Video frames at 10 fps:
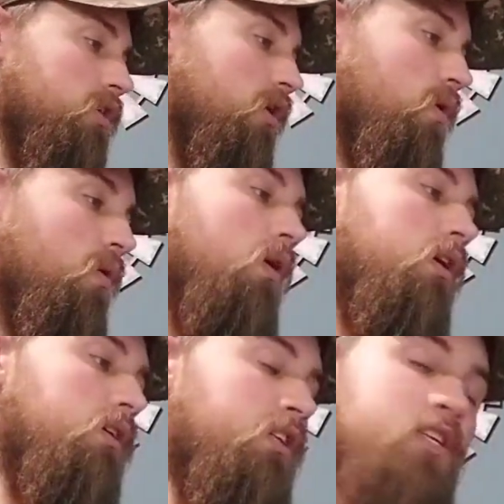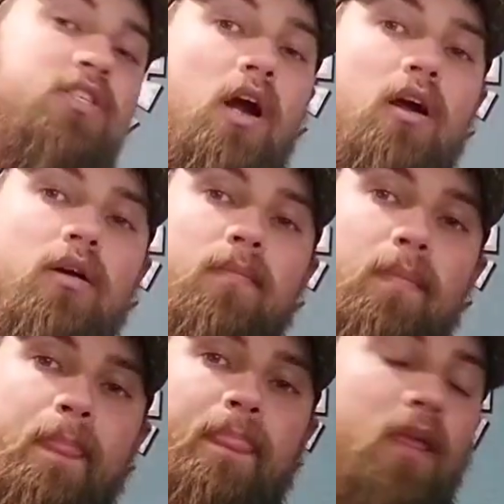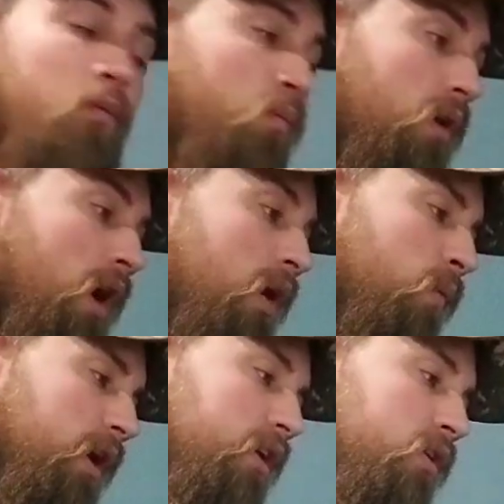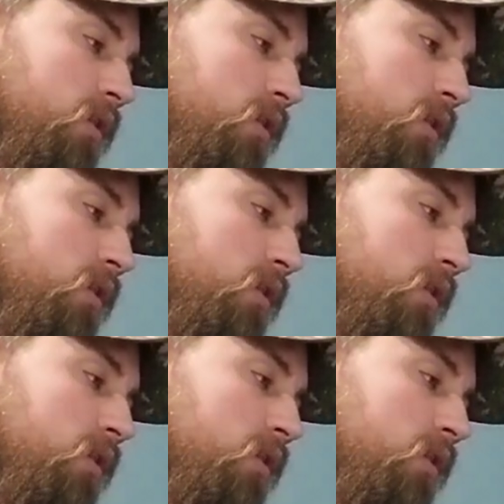So to start, we're